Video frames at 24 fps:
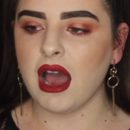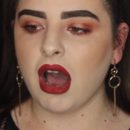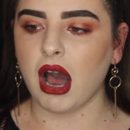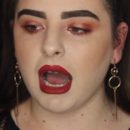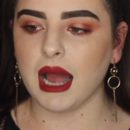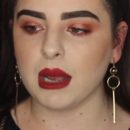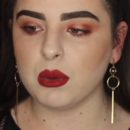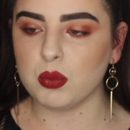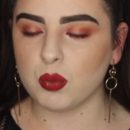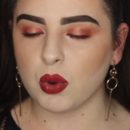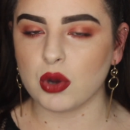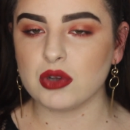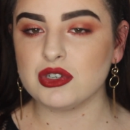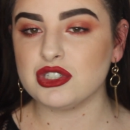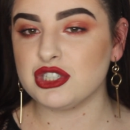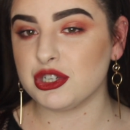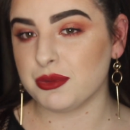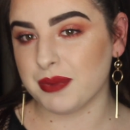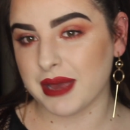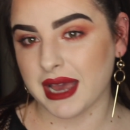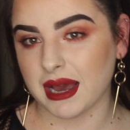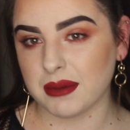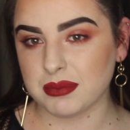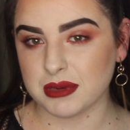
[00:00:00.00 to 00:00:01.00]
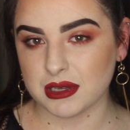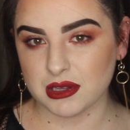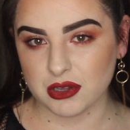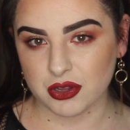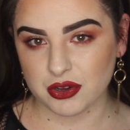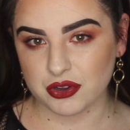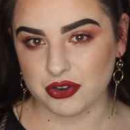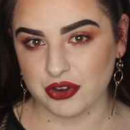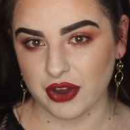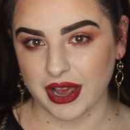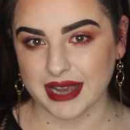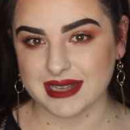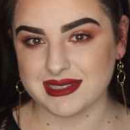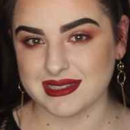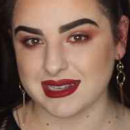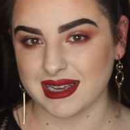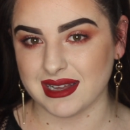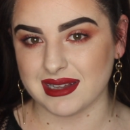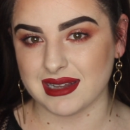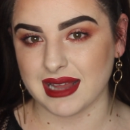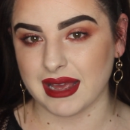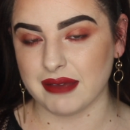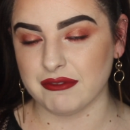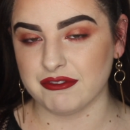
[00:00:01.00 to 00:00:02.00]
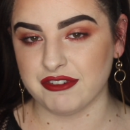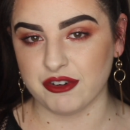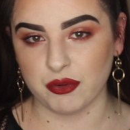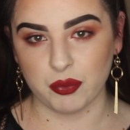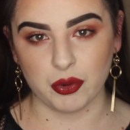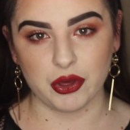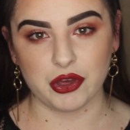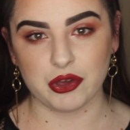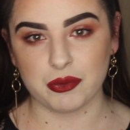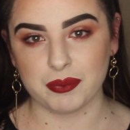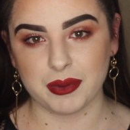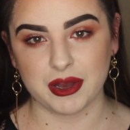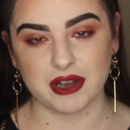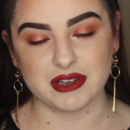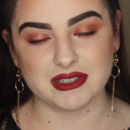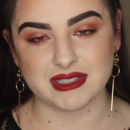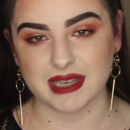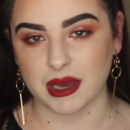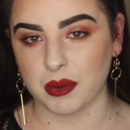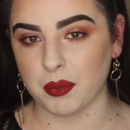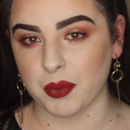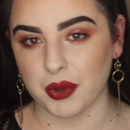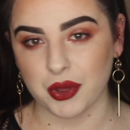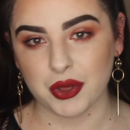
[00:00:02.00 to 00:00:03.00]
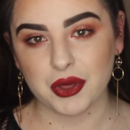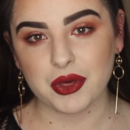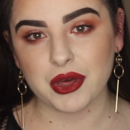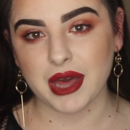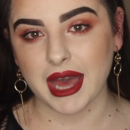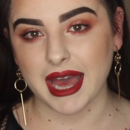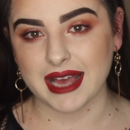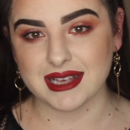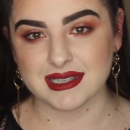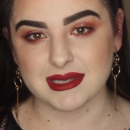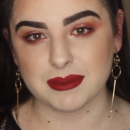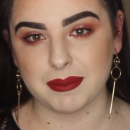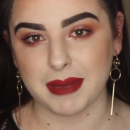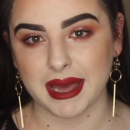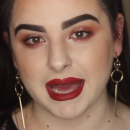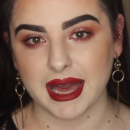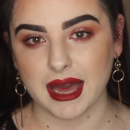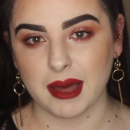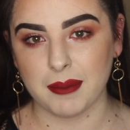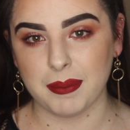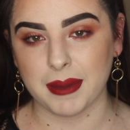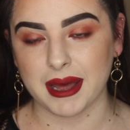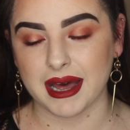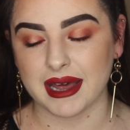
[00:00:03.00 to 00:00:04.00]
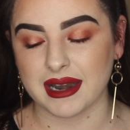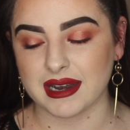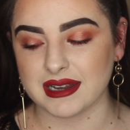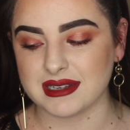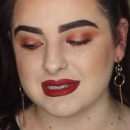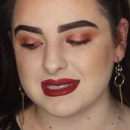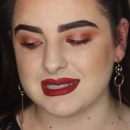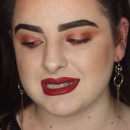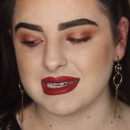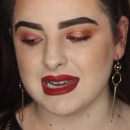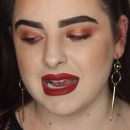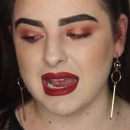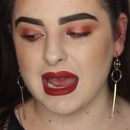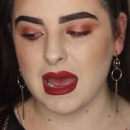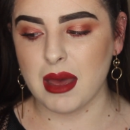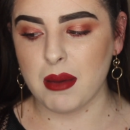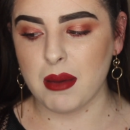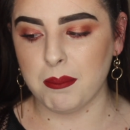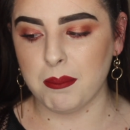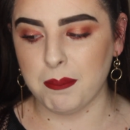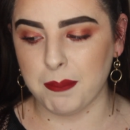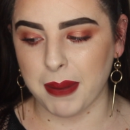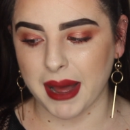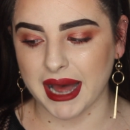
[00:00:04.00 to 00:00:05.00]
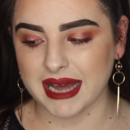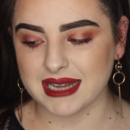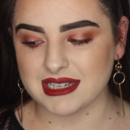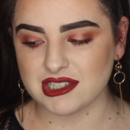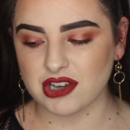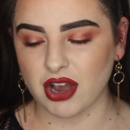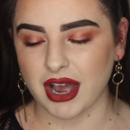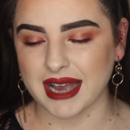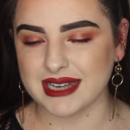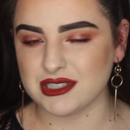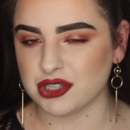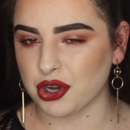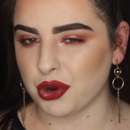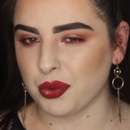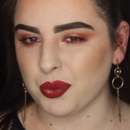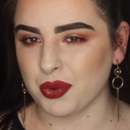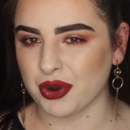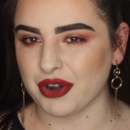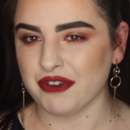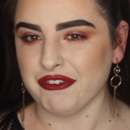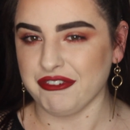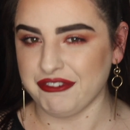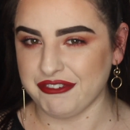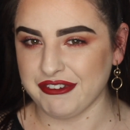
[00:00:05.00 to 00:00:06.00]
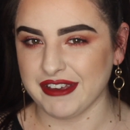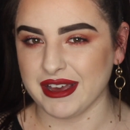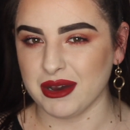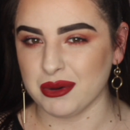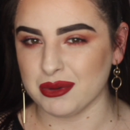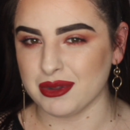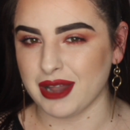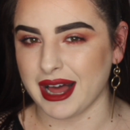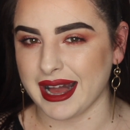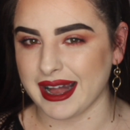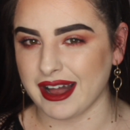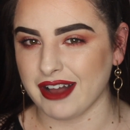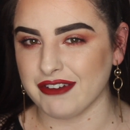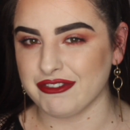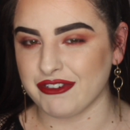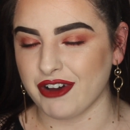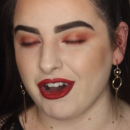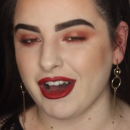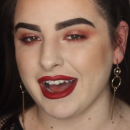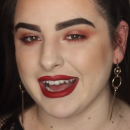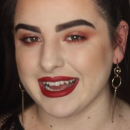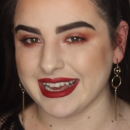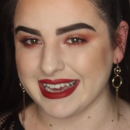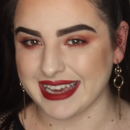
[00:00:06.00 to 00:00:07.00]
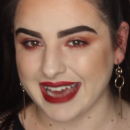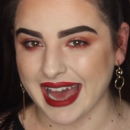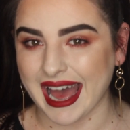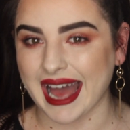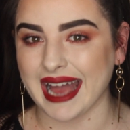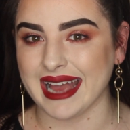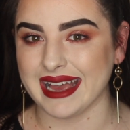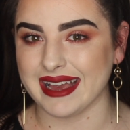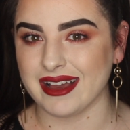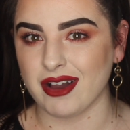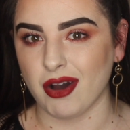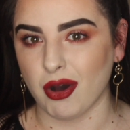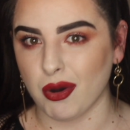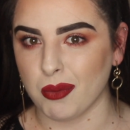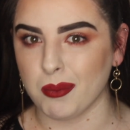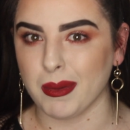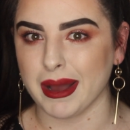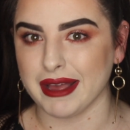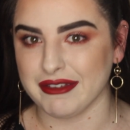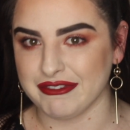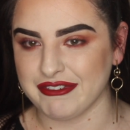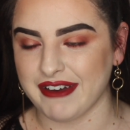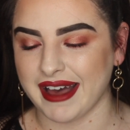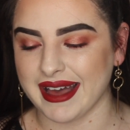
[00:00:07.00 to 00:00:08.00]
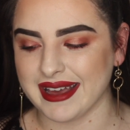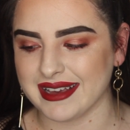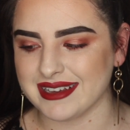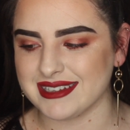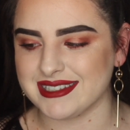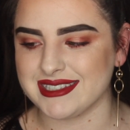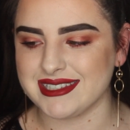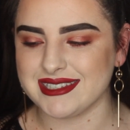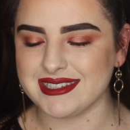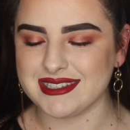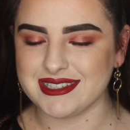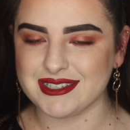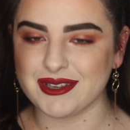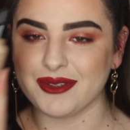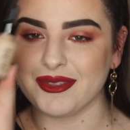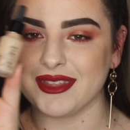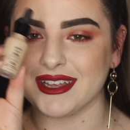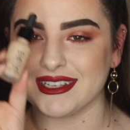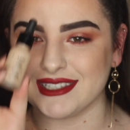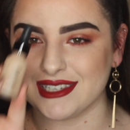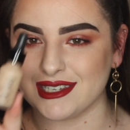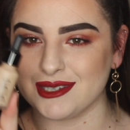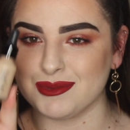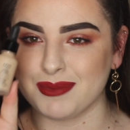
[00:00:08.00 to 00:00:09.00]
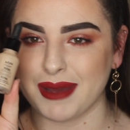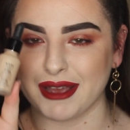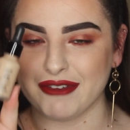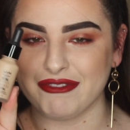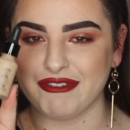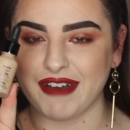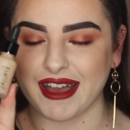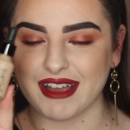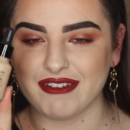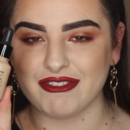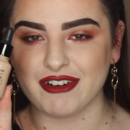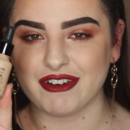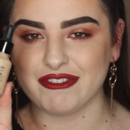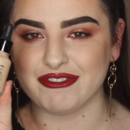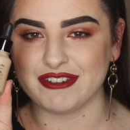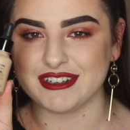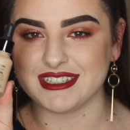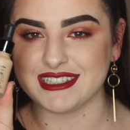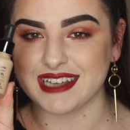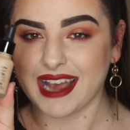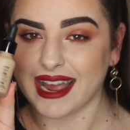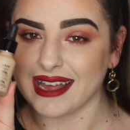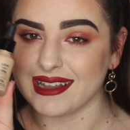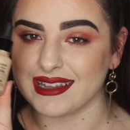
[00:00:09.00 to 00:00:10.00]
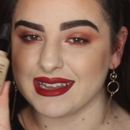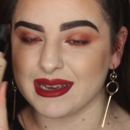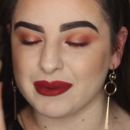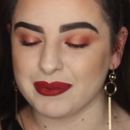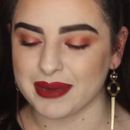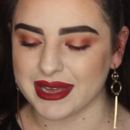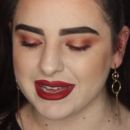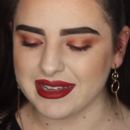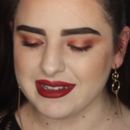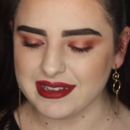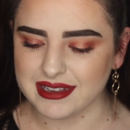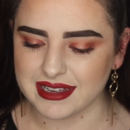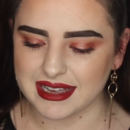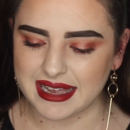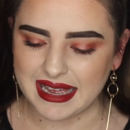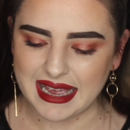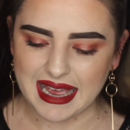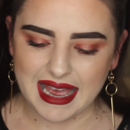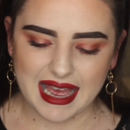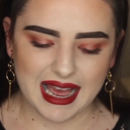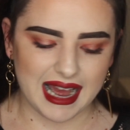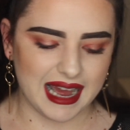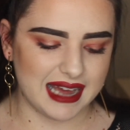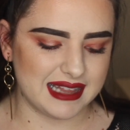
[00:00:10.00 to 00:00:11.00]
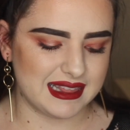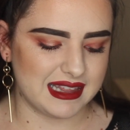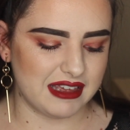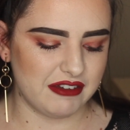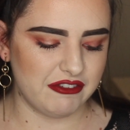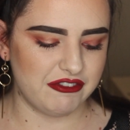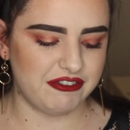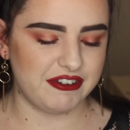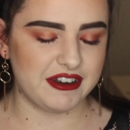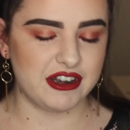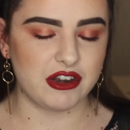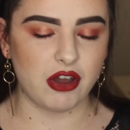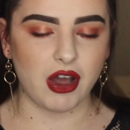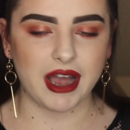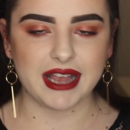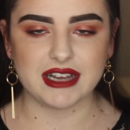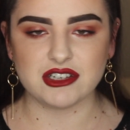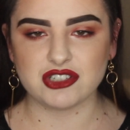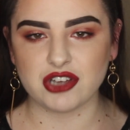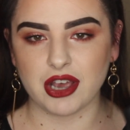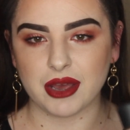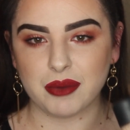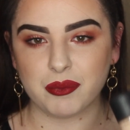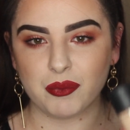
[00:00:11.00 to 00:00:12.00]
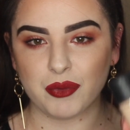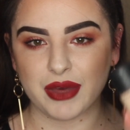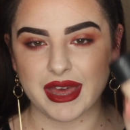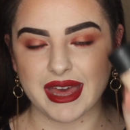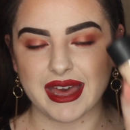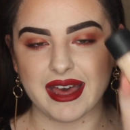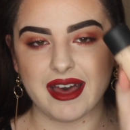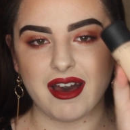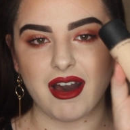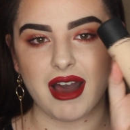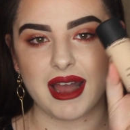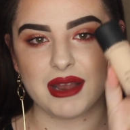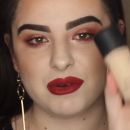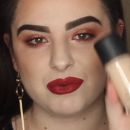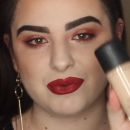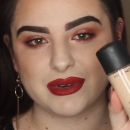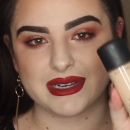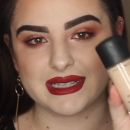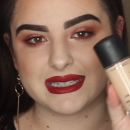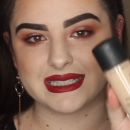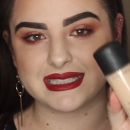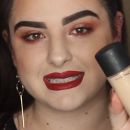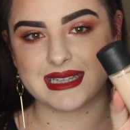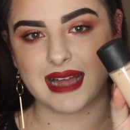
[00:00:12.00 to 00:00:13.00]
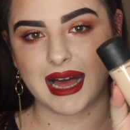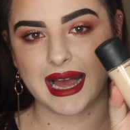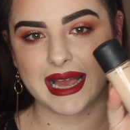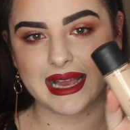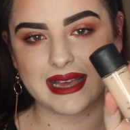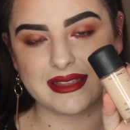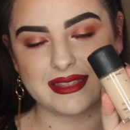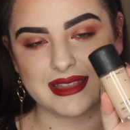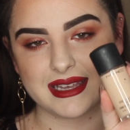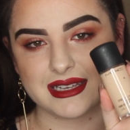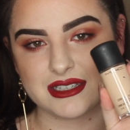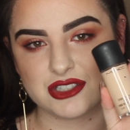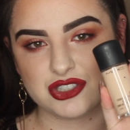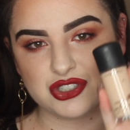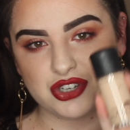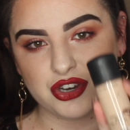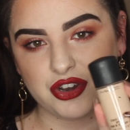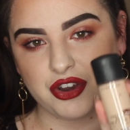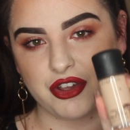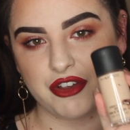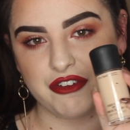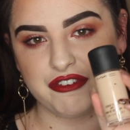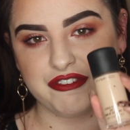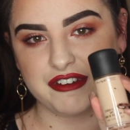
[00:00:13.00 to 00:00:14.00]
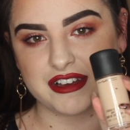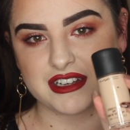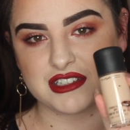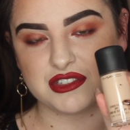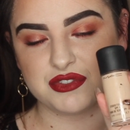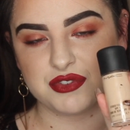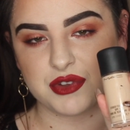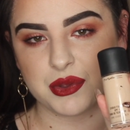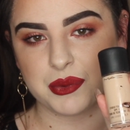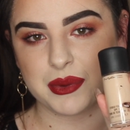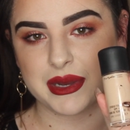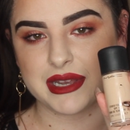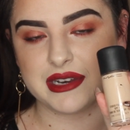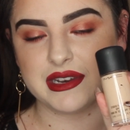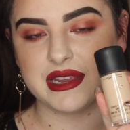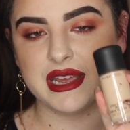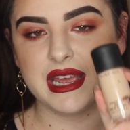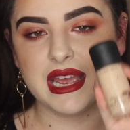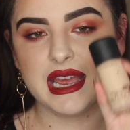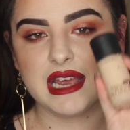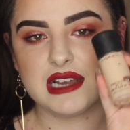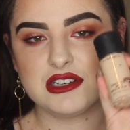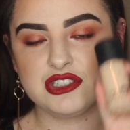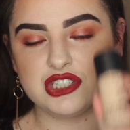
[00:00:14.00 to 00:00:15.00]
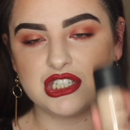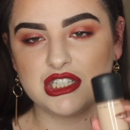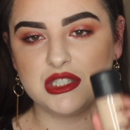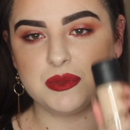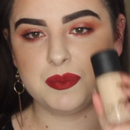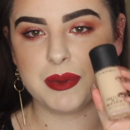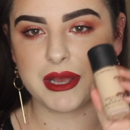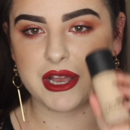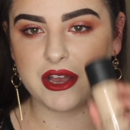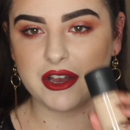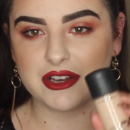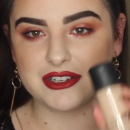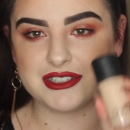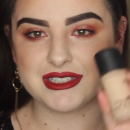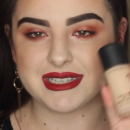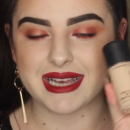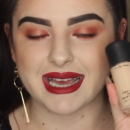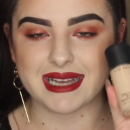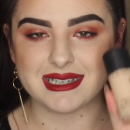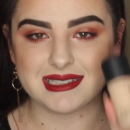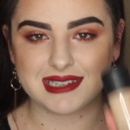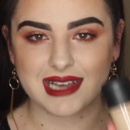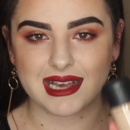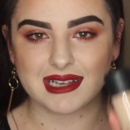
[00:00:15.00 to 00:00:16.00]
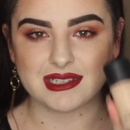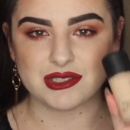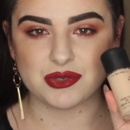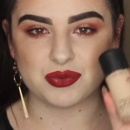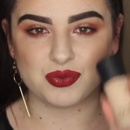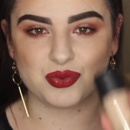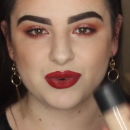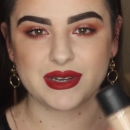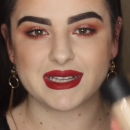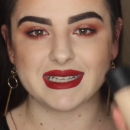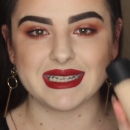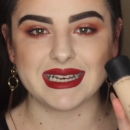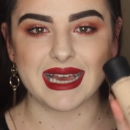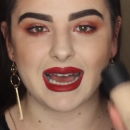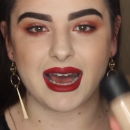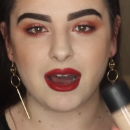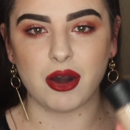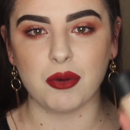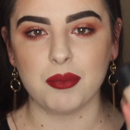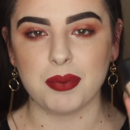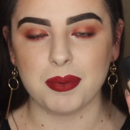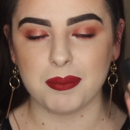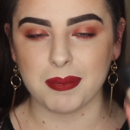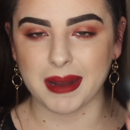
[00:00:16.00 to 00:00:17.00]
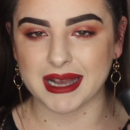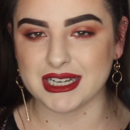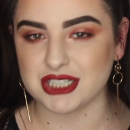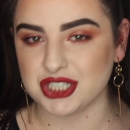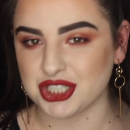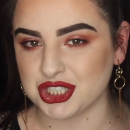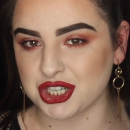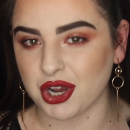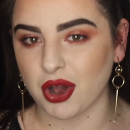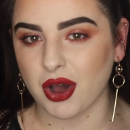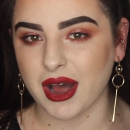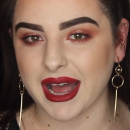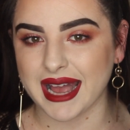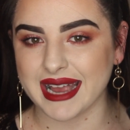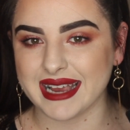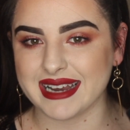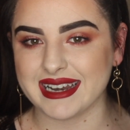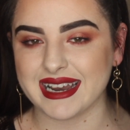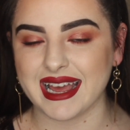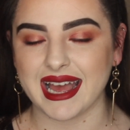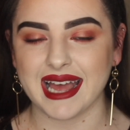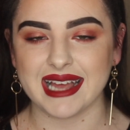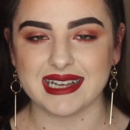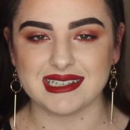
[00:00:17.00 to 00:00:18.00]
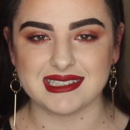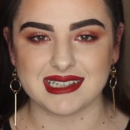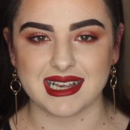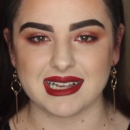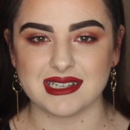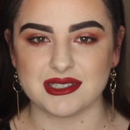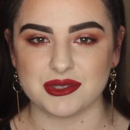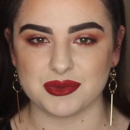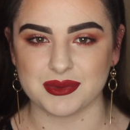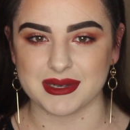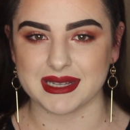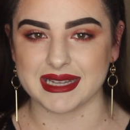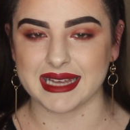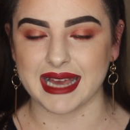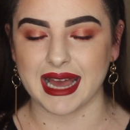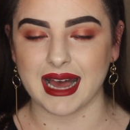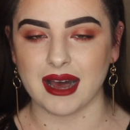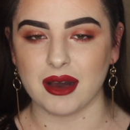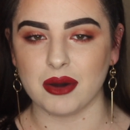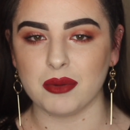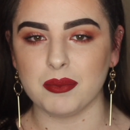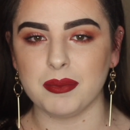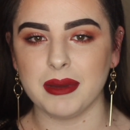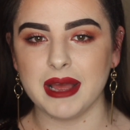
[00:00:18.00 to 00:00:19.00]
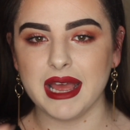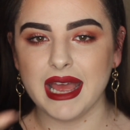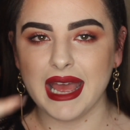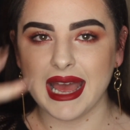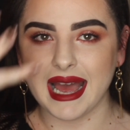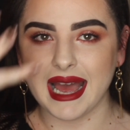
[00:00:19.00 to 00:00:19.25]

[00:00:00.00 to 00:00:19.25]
I want to be able to look nice and glam for work because I work as a makeup artist, but I don't want to feel like I've got a cake on my face. So this is my favourite for daily wear. And then for nighttime wear, I really like the Studio Fix Fluid just because it does really help my shine. It does really help